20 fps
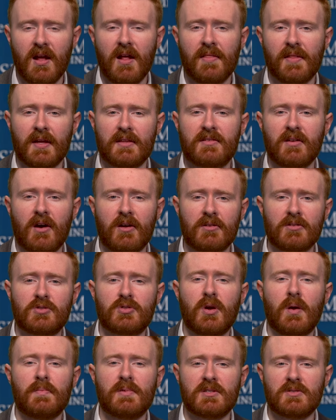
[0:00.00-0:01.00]
that Donald
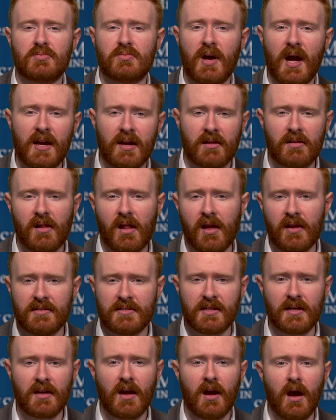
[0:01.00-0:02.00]
Trump is
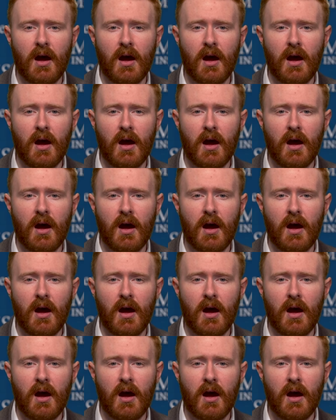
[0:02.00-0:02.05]
radicalizing